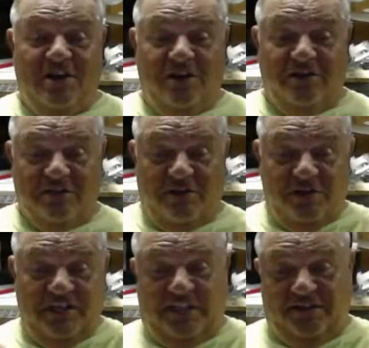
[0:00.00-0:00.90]
because I
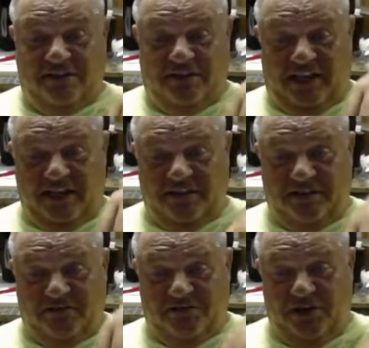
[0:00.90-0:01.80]
got
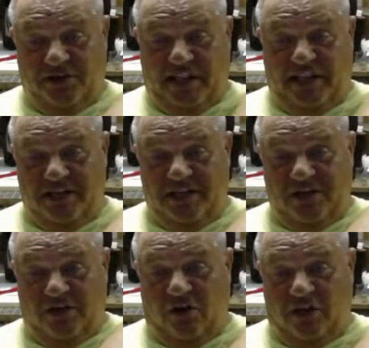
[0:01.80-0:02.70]
the front landing
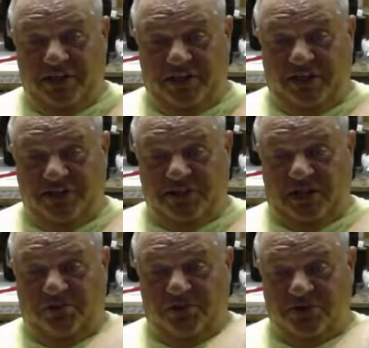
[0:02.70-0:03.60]
gear all in there. I just got to
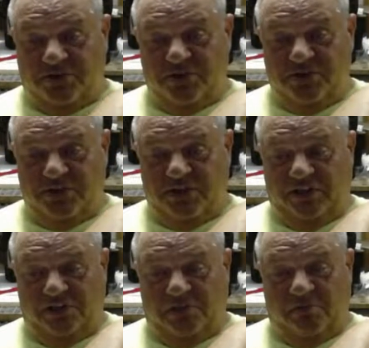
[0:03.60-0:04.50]
put the screws in on the
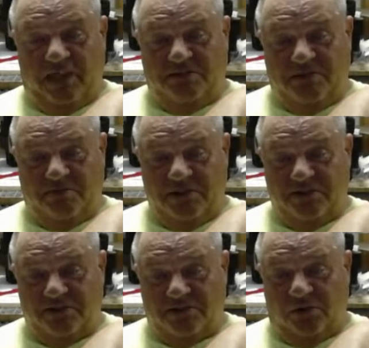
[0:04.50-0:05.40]
little plastic
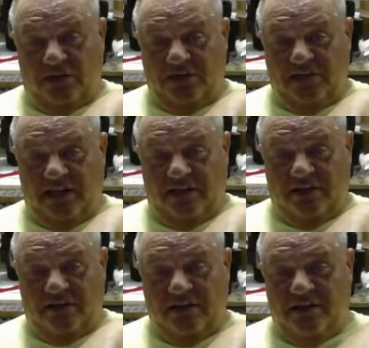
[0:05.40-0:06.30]
pieces that hold it
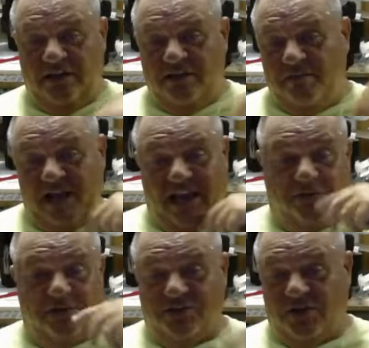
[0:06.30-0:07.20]
down. The back
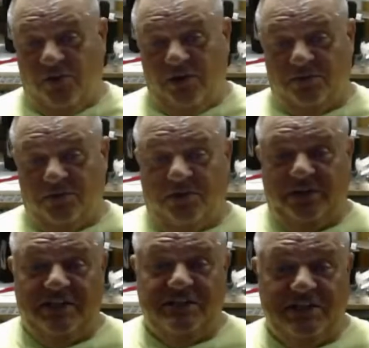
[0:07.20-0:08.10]
ones go in real
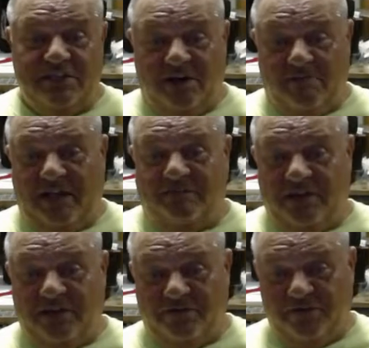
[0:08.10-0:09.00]
easy. You know, I'm gonna have to
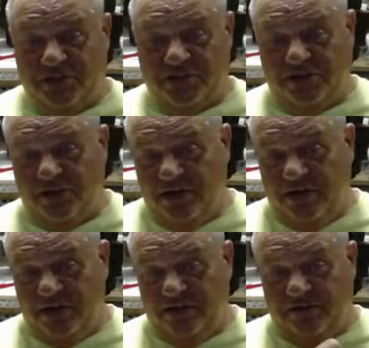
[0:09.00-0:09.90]
get a fisher
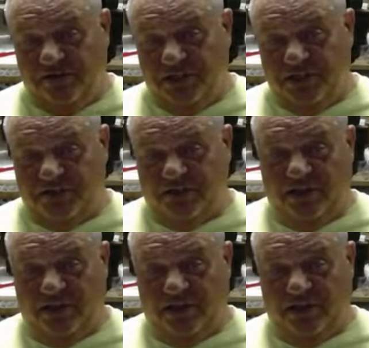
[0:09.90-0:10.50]
to fish